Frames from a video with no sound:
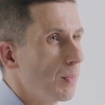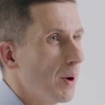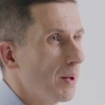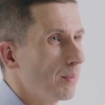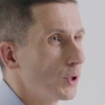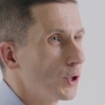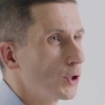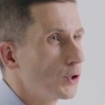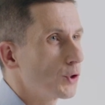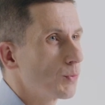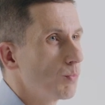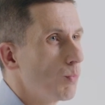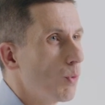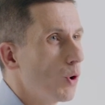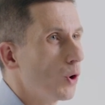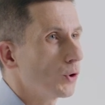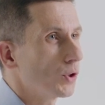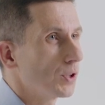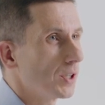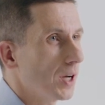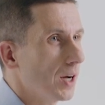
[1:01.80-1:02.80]
publish
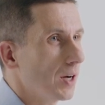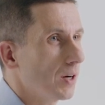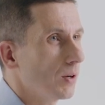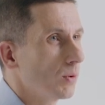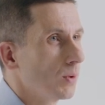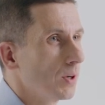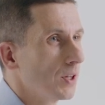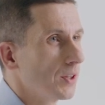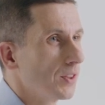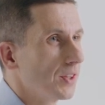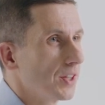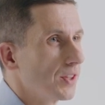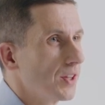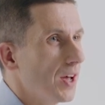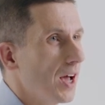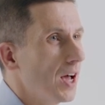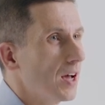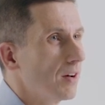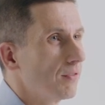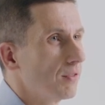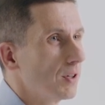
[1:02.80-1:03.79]
more now than
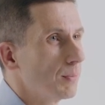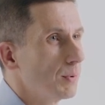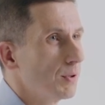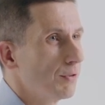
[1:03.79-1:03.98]
ever